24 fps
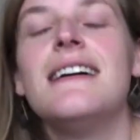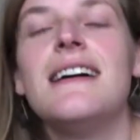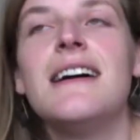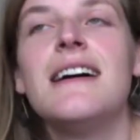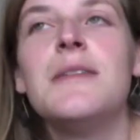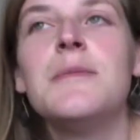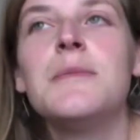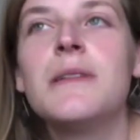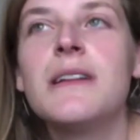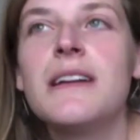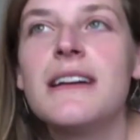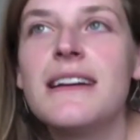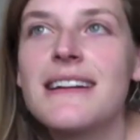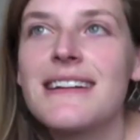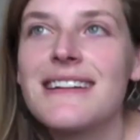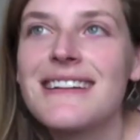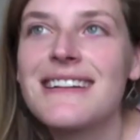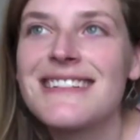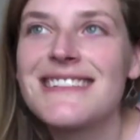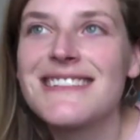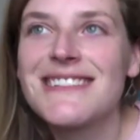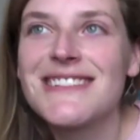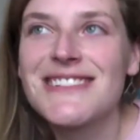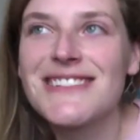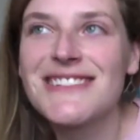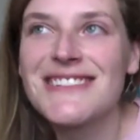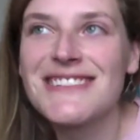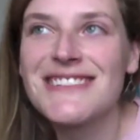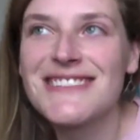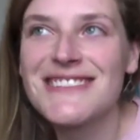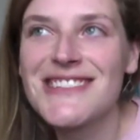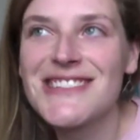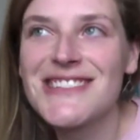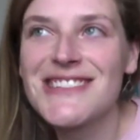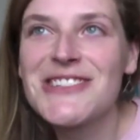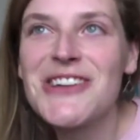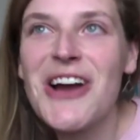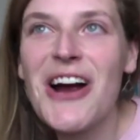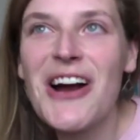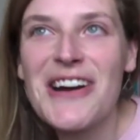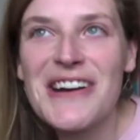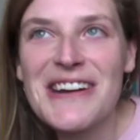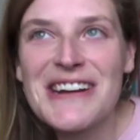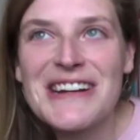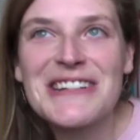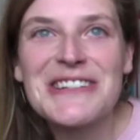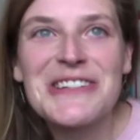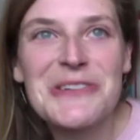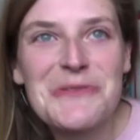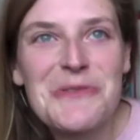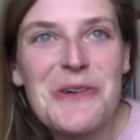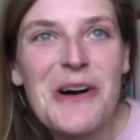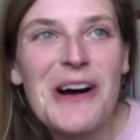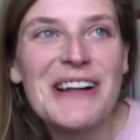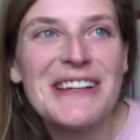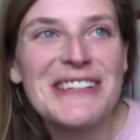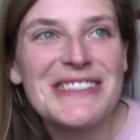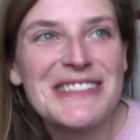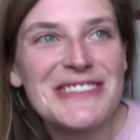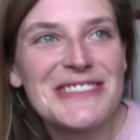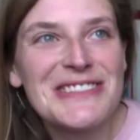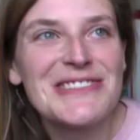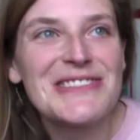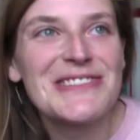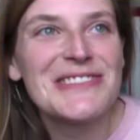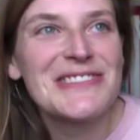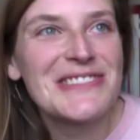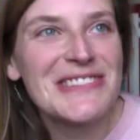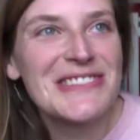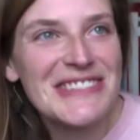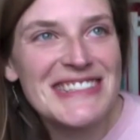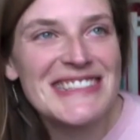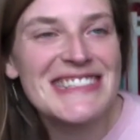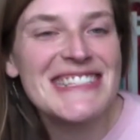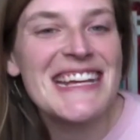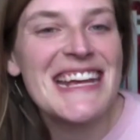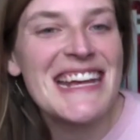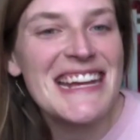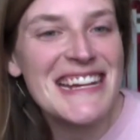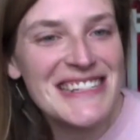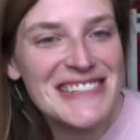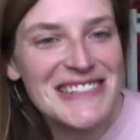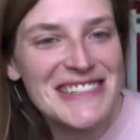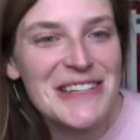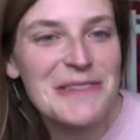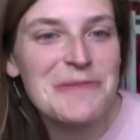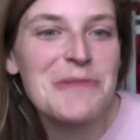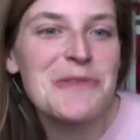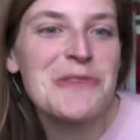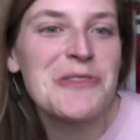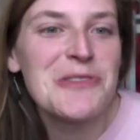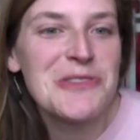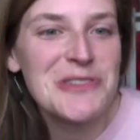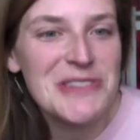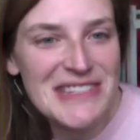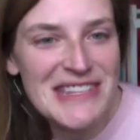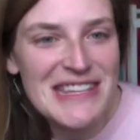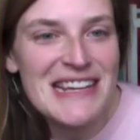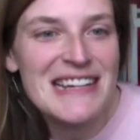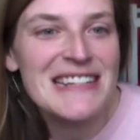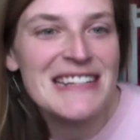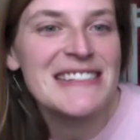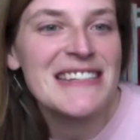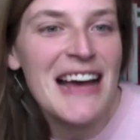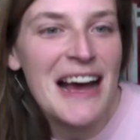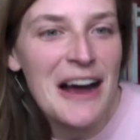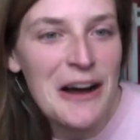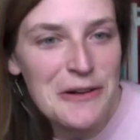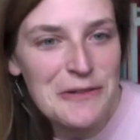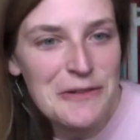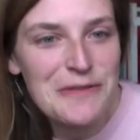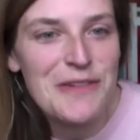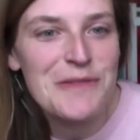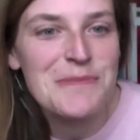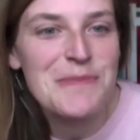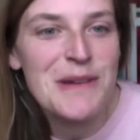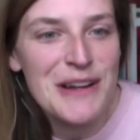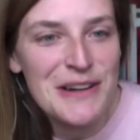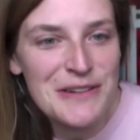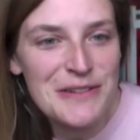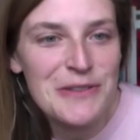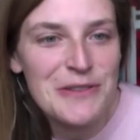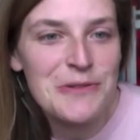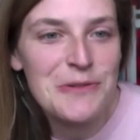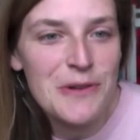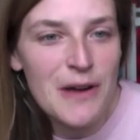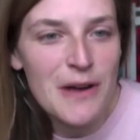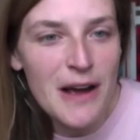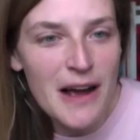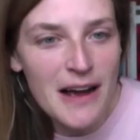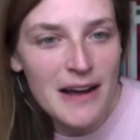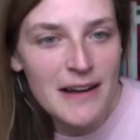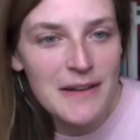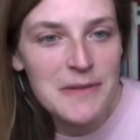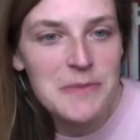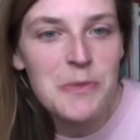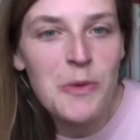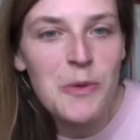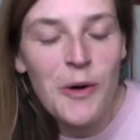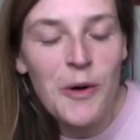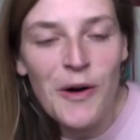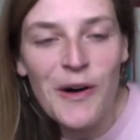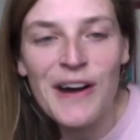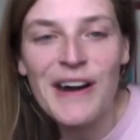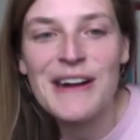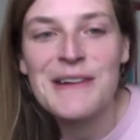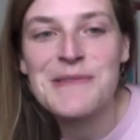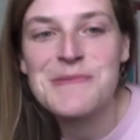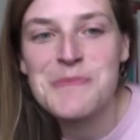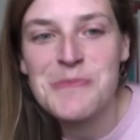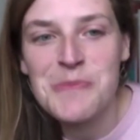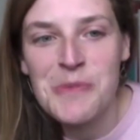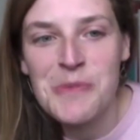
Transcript: I'm like starting to want to take some of those things out from under the rug more and